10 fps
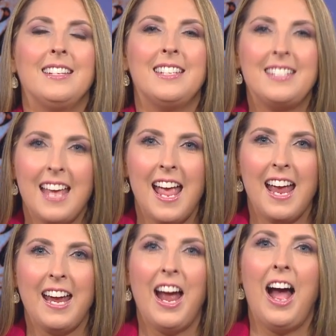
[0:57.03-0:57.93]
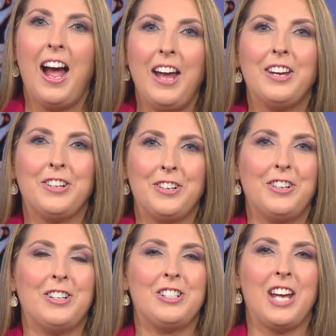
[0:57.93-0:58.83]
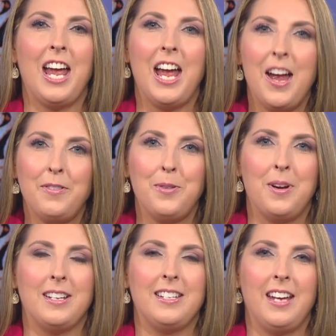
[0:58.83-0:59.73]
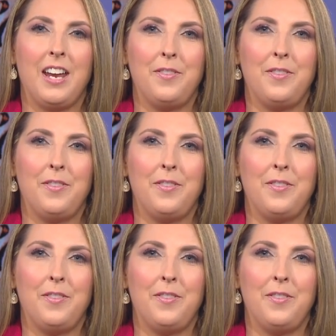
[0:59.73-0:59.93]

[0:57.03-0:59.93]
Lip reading: Today, I encourage everyone to get